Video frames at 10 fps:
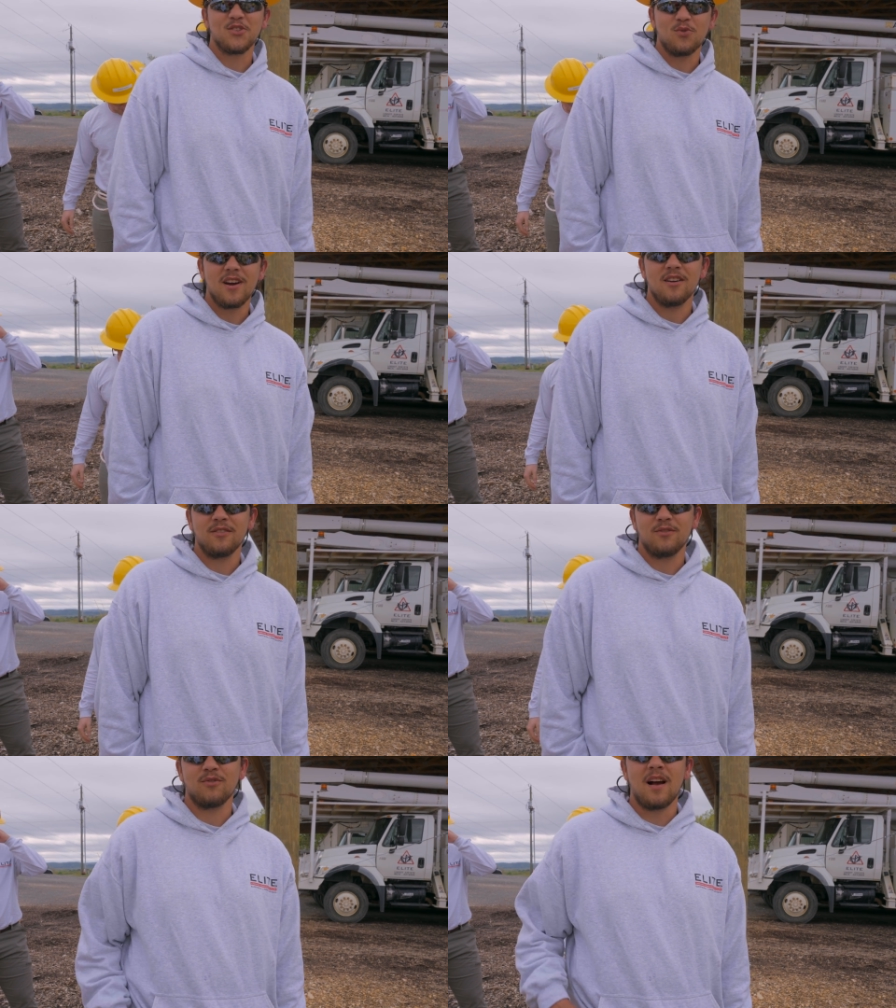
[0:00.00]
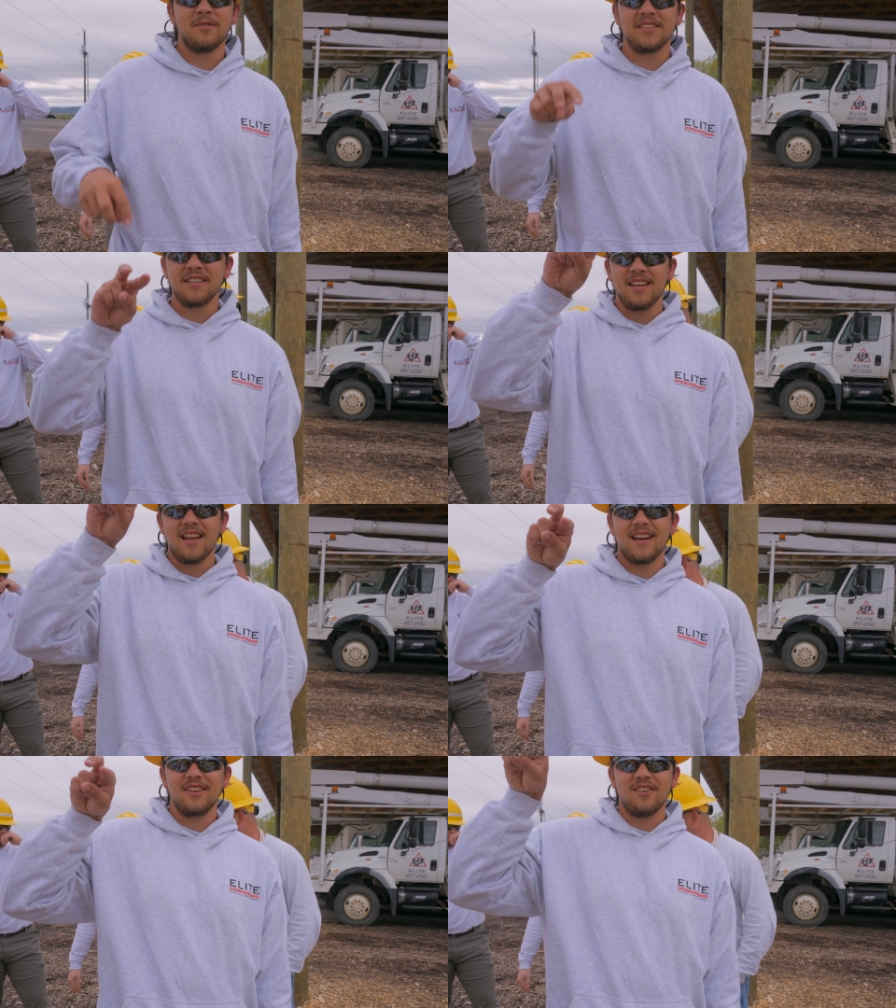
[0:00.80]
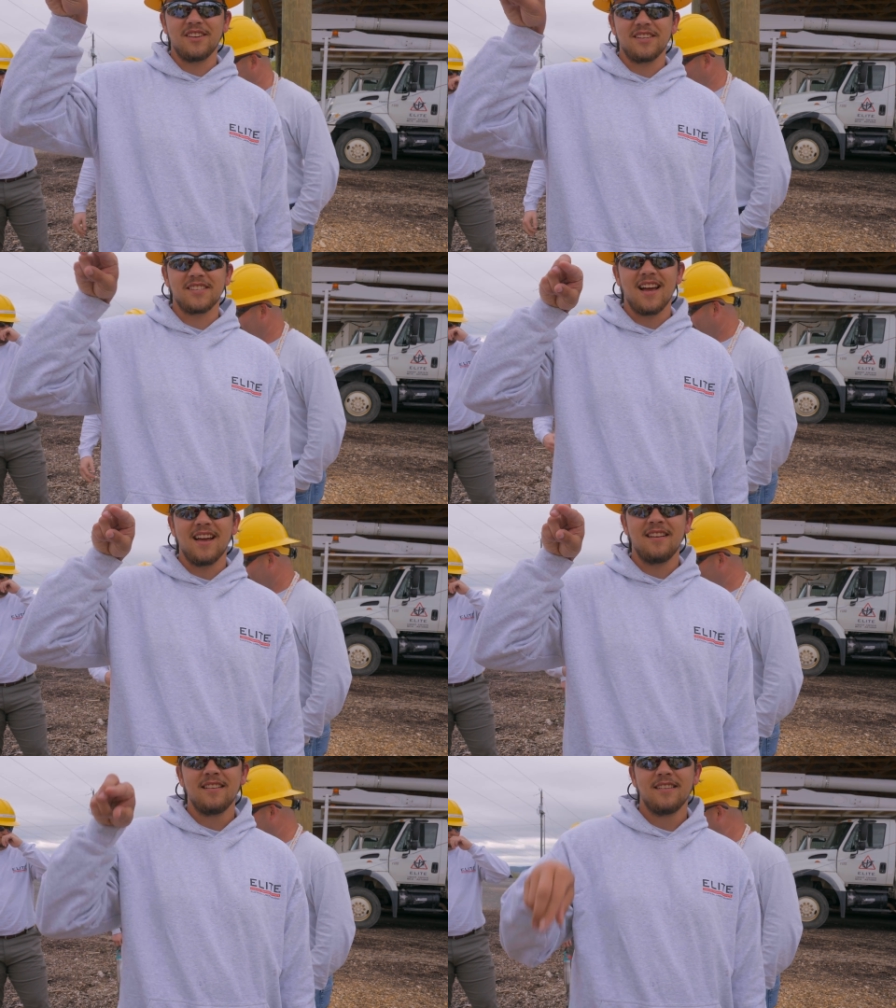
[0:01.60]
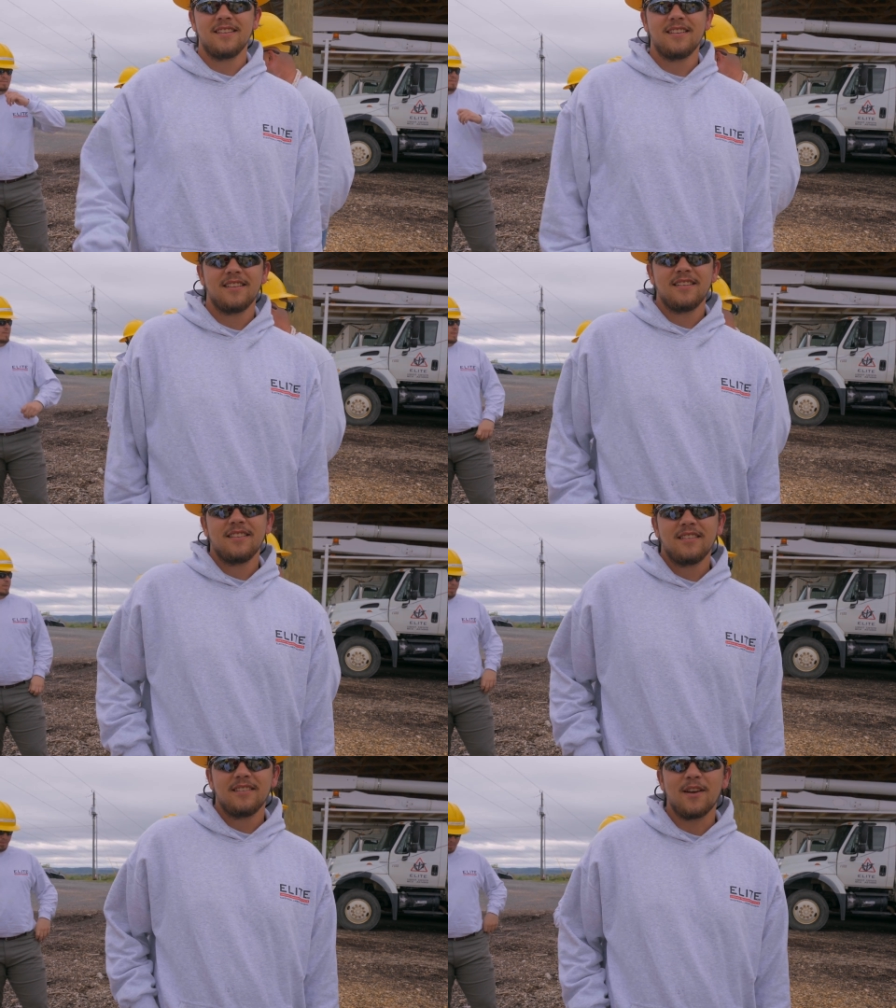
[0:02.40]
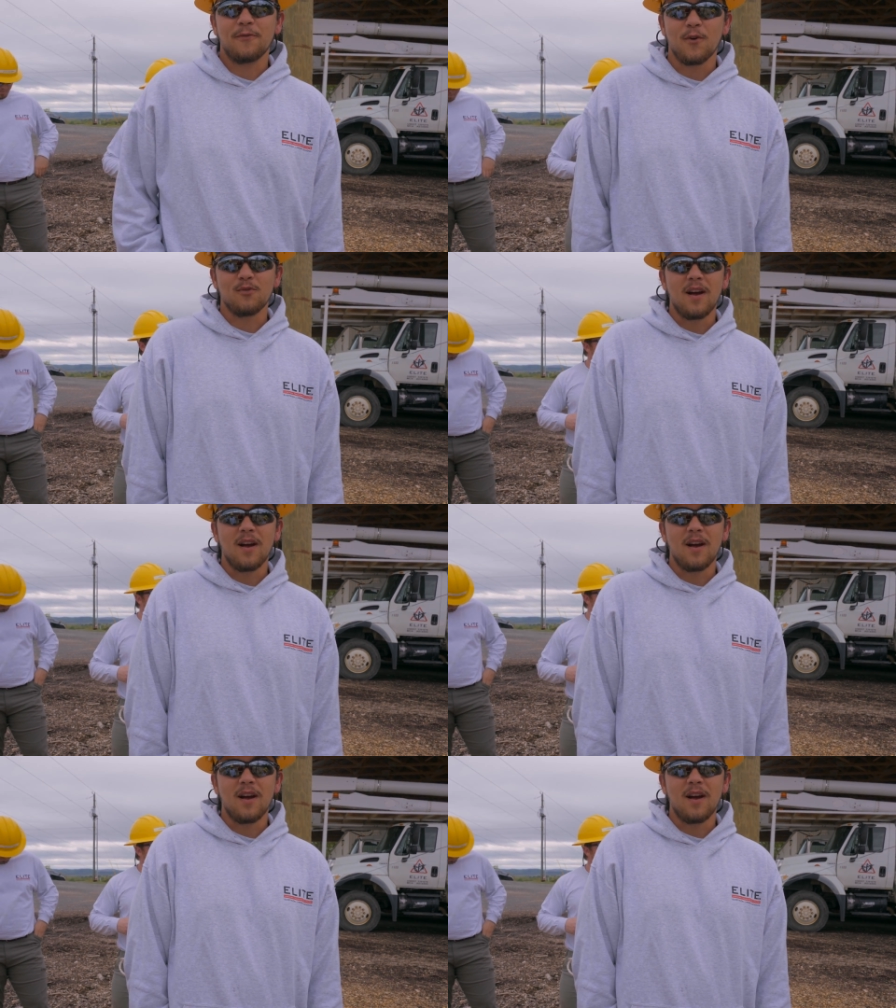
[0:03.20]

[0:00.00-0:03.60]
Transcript: a square. Rhombus isn't 90 on each side. Therefore, a